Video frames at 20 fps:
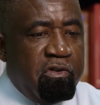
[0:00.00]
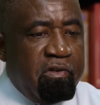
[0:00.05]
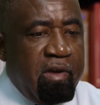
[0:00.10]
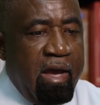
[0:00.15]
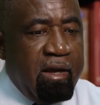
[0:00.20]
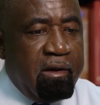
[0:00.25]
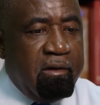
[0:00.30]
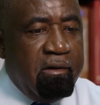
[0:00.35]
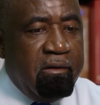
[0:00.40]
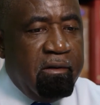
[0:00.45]

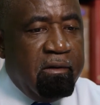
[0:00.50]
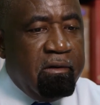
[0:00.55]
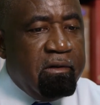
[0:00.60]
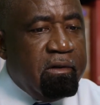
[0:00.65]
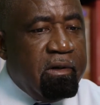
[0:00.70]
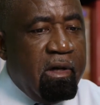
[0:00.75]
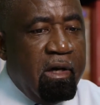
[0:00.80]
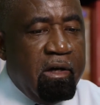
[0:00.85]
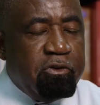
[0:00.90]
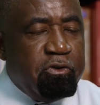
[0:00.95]
and the
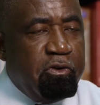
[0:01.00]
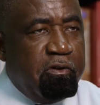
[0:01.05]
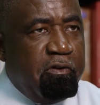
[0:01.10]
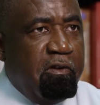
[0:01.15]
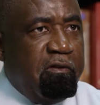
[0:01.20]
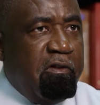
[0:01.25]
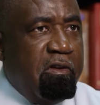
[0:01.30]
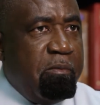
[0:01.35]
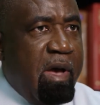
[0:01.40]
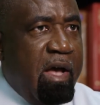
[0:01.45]
doctor
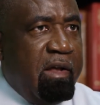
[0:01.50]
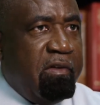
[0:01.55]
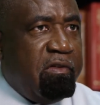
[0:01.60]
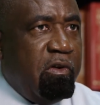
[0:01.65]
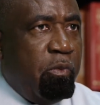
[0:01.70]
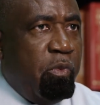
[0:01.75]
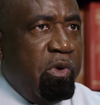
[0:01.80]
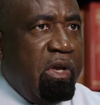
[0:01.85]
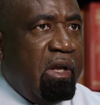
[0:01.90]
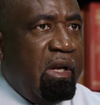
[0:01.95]
walked
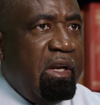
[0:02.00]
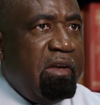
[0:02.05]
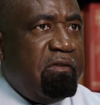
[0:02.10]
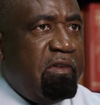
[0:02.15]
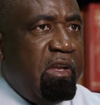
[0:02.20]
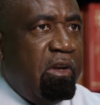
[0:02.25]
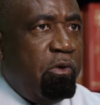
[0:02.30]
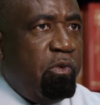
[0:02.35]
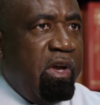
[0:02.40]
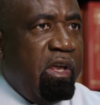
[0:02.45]
into
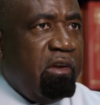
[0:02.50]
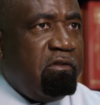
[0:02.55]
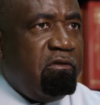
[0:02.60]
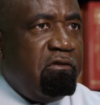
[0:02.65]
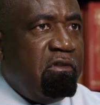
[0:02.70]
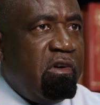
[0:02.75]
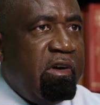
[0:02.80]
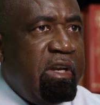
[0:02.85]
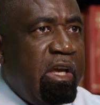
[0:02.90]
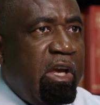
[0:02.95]
my
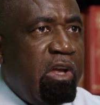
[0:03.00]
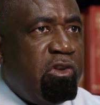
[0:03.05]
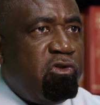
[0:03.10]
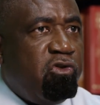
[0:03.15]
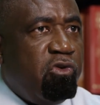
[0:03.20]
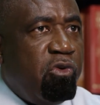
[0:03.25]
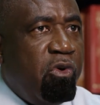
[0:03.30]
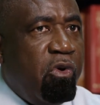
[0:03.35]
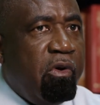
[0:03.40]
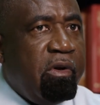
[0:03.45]
room in the
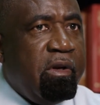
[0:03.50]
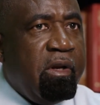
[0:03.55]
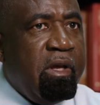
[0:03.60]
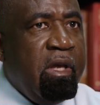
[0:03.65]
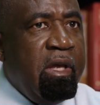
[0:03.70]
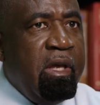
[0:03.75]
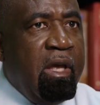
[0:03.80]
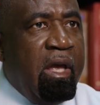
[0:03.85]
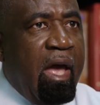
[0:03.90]
hospital,